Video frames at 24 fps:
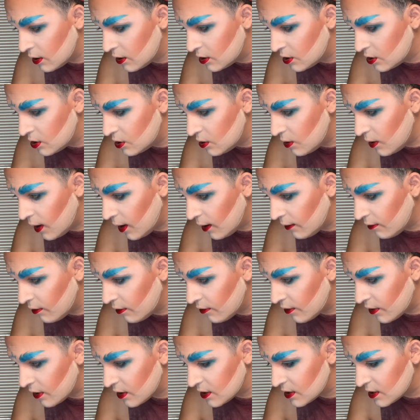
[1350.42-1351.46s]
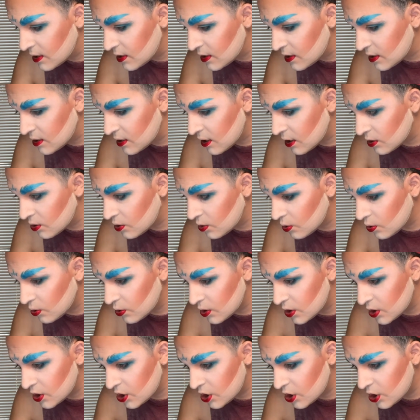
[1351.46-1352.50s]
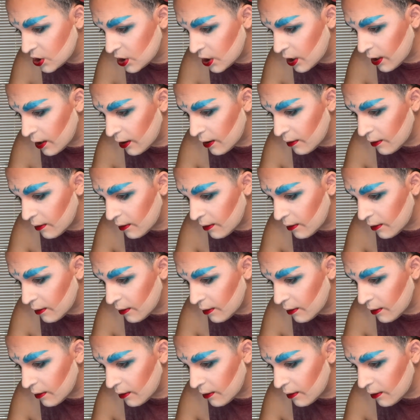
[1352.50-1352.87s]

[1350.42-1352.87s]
do have a very subtle shape.